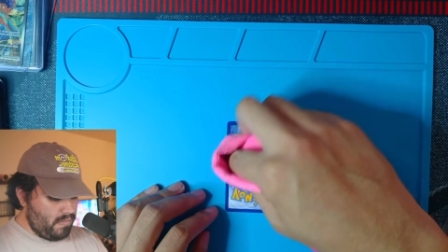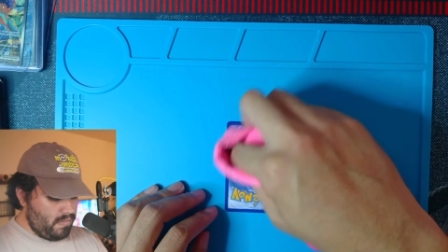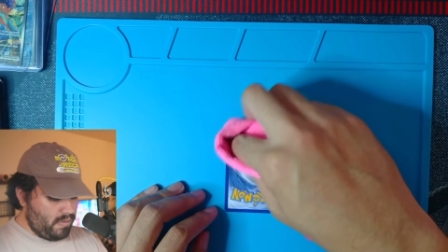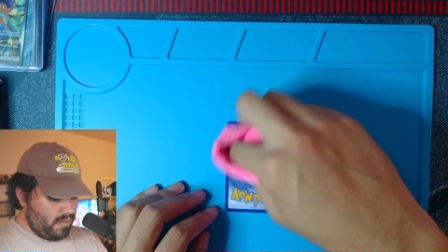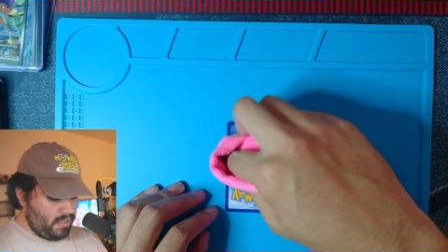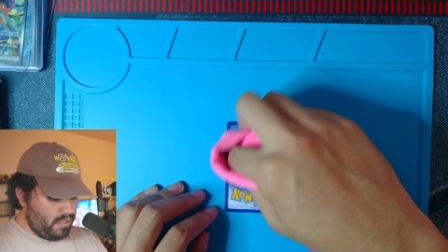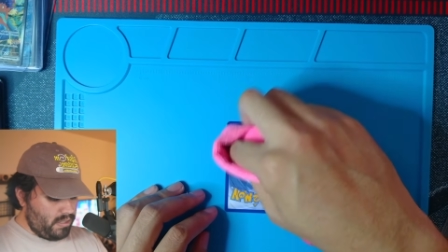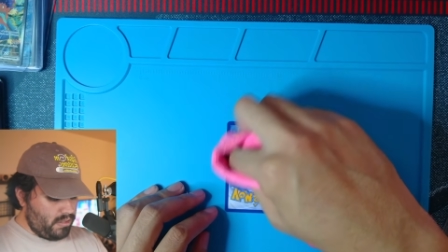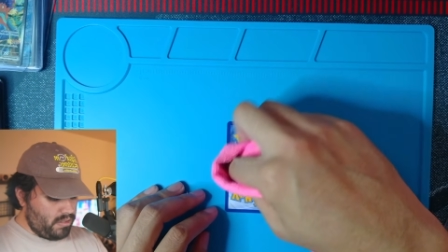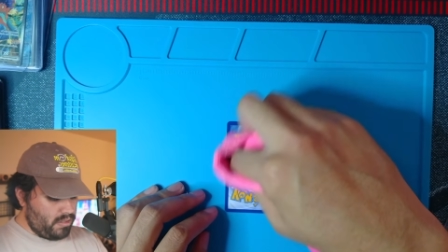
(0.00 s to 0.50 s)

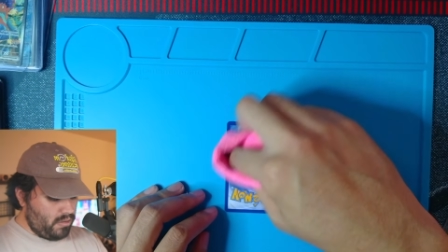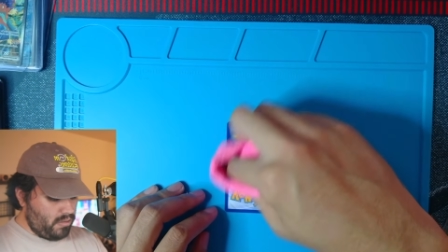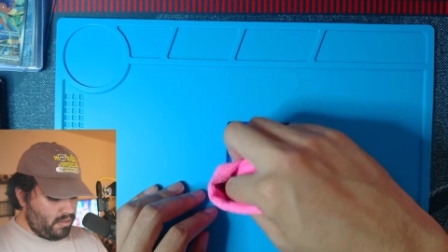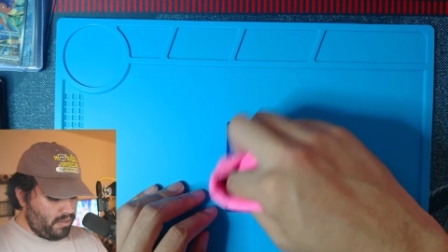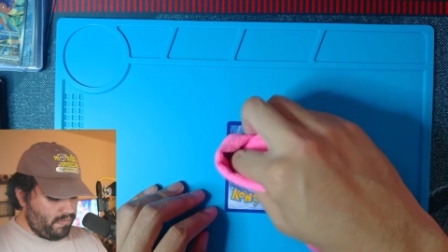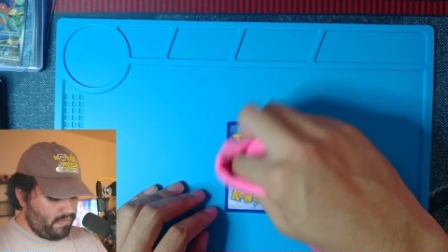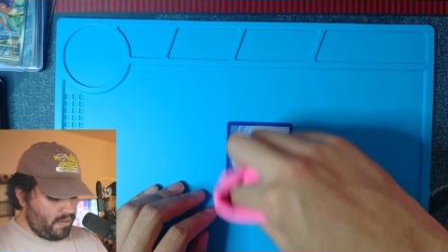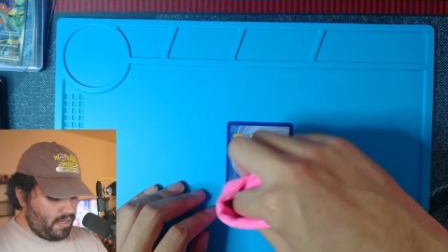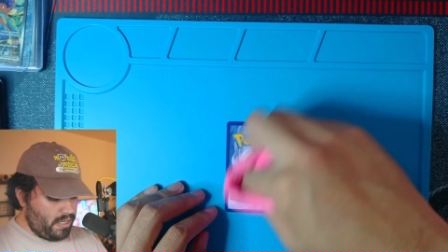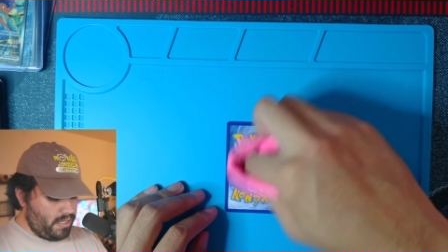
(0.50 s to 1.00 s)
but you're
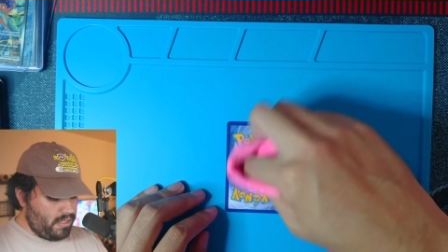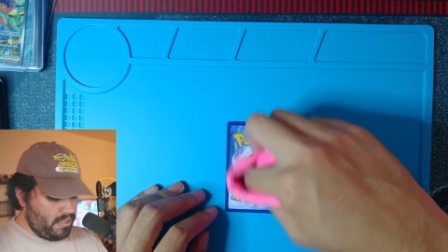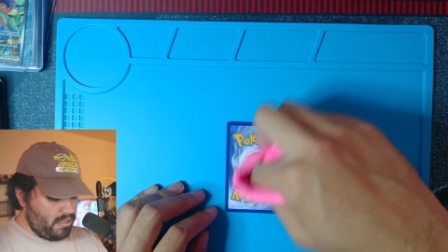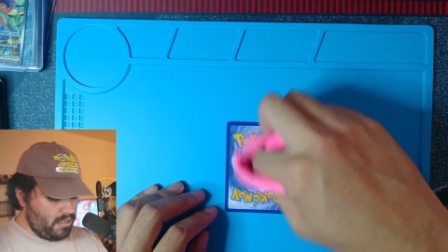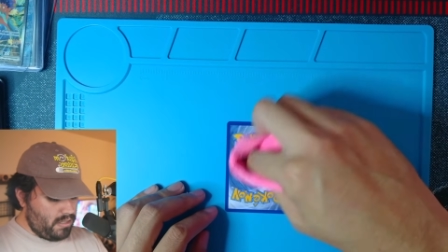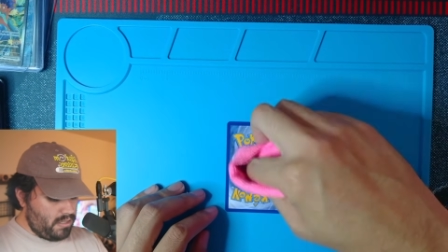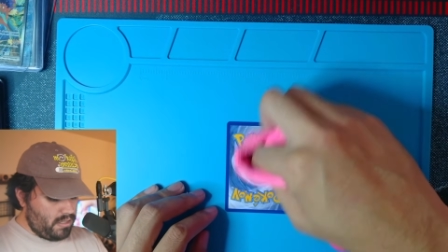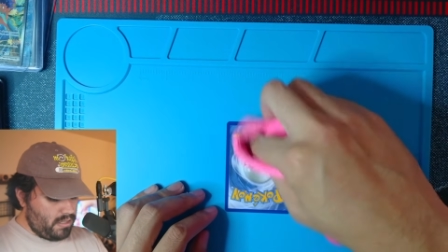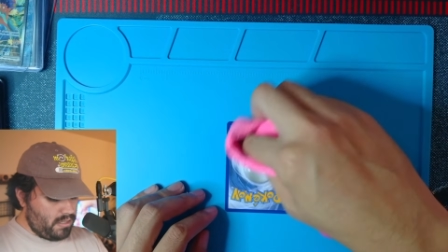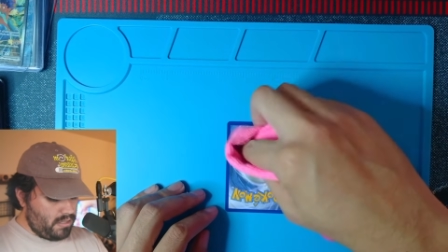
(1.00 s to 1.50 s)
totally fine.
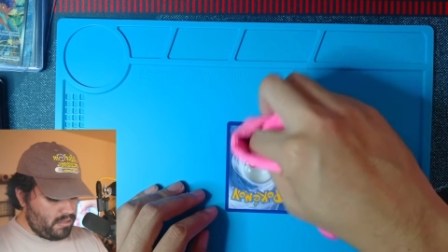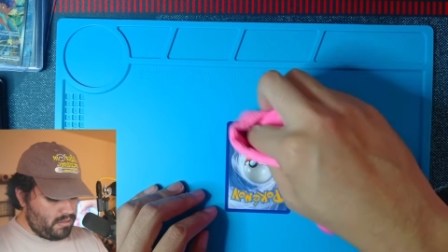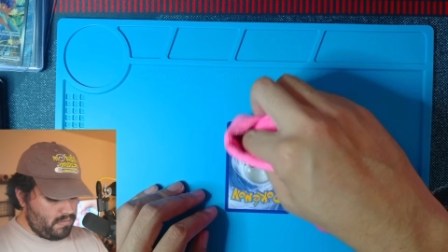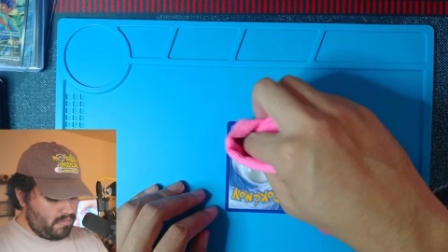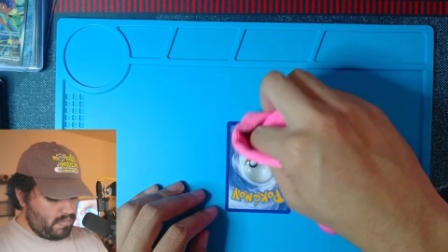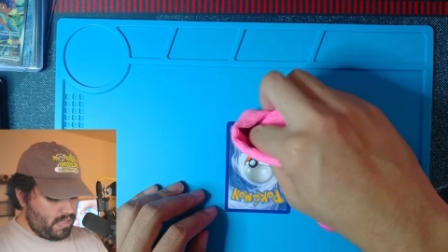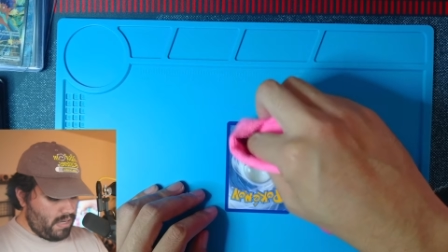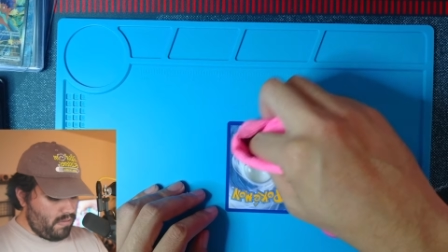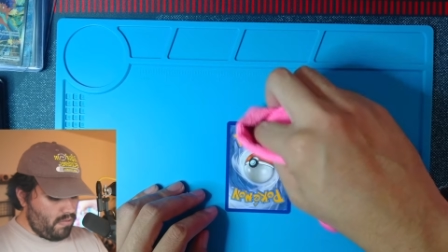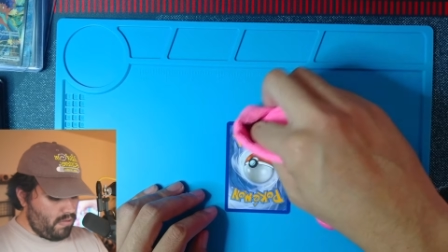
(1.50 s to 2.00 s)

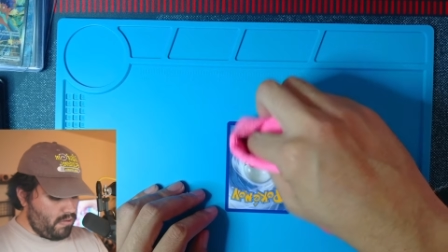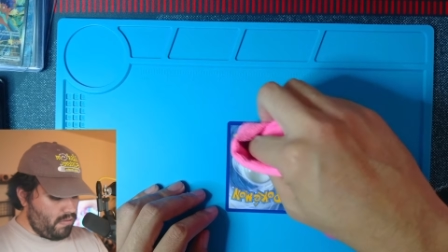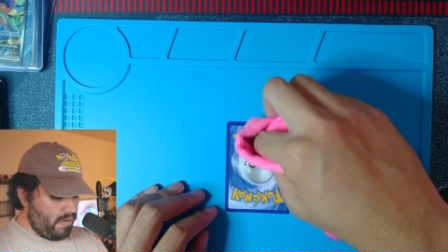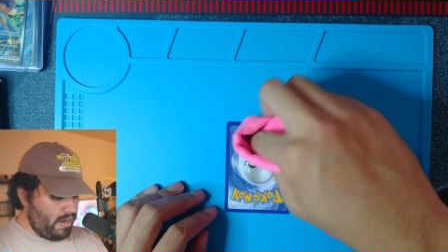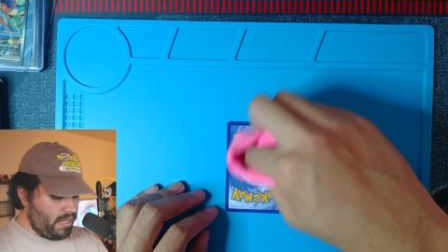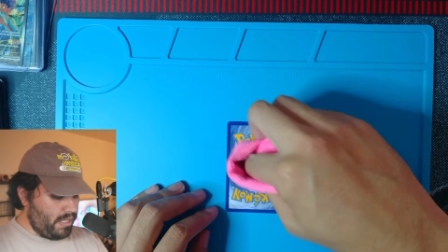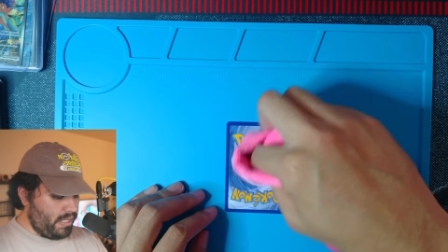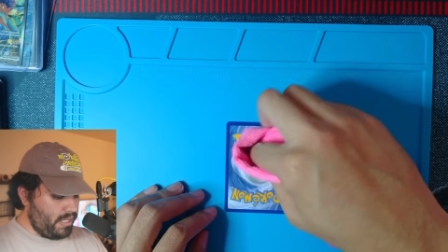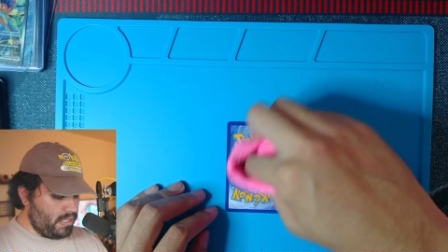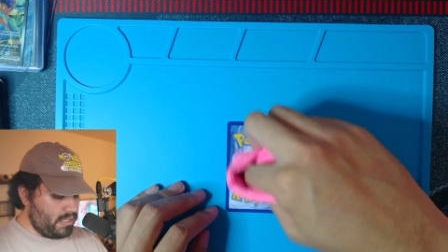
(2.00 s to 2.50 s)
They won't
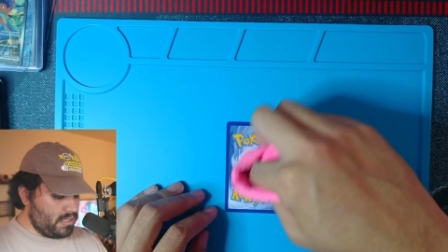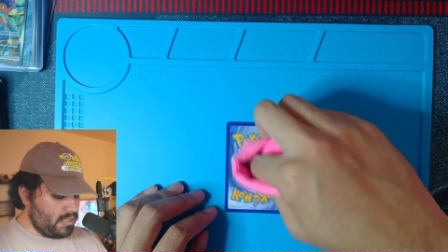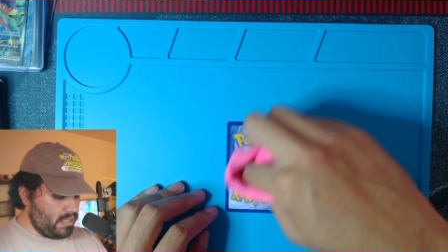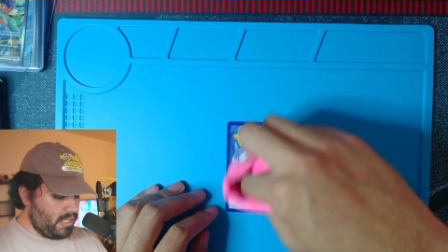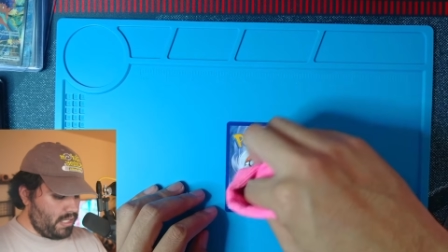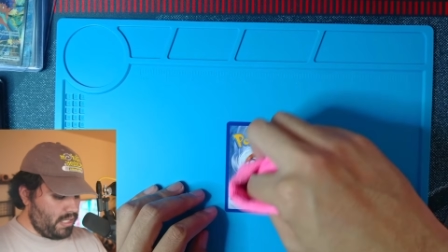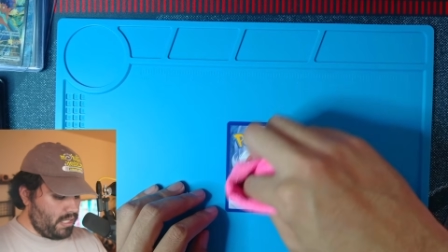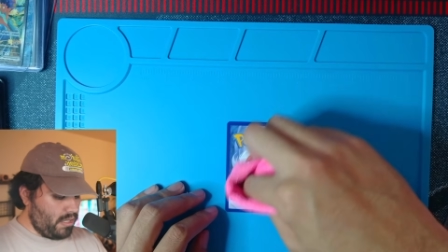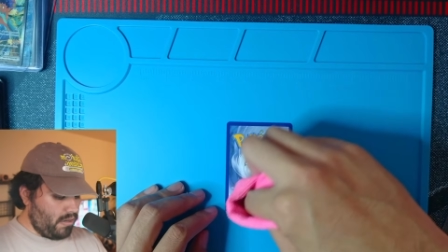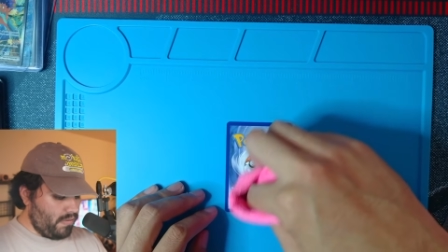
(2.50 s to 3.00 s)
grade against
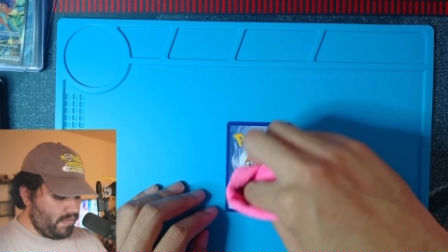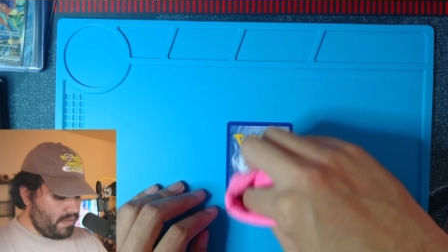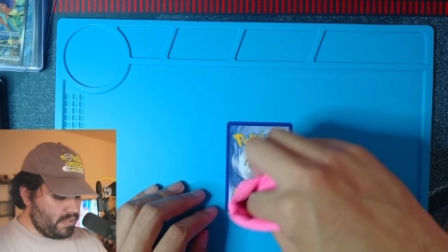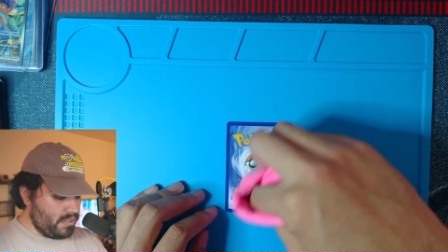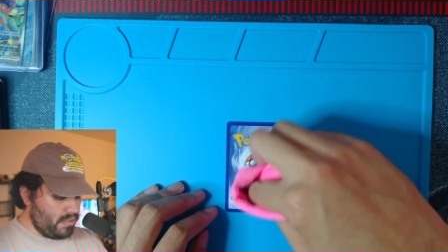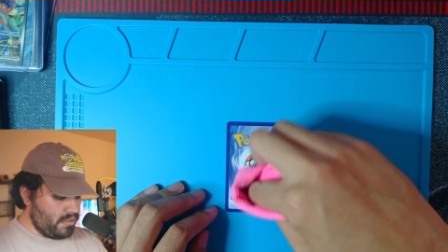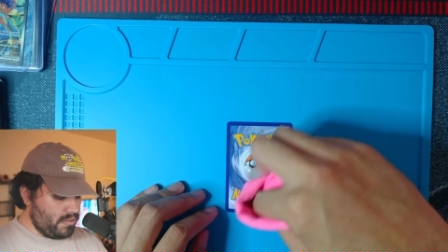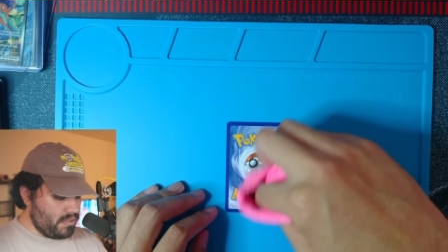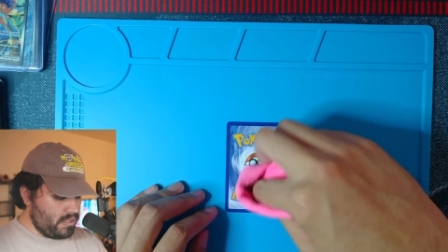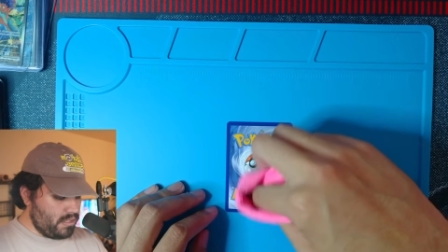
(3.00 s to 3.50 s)
any
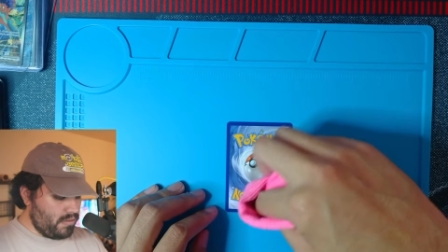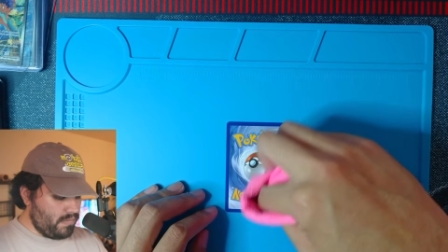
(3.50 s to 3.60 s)
curvature.